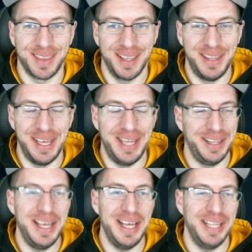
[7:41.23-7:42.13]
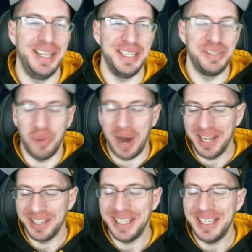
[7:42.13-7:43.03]
That's
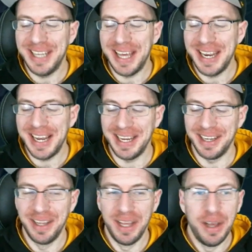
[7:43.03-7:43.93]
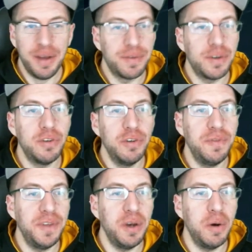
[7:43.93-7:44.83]
wild. And then for
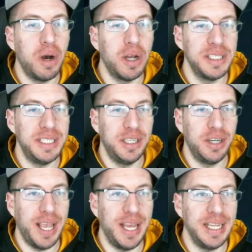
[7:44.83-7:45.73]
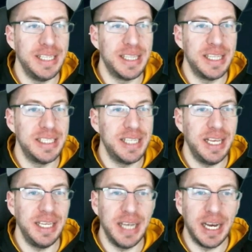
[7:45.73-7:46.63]
Rufio on tier 8, is this
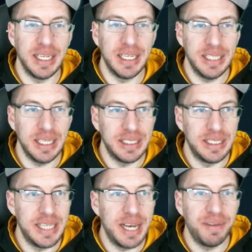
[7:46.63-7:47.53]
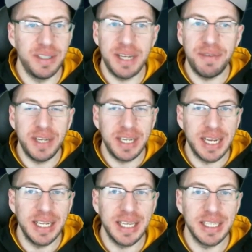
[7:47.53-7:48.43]
a definite
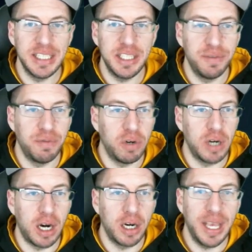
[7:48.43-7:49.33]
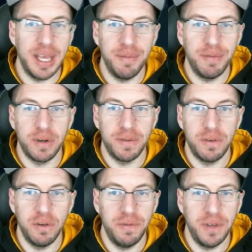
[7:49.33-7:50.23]
kind of like a tier 4 arcane for
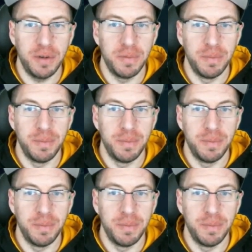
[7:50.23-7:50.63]
Rufio?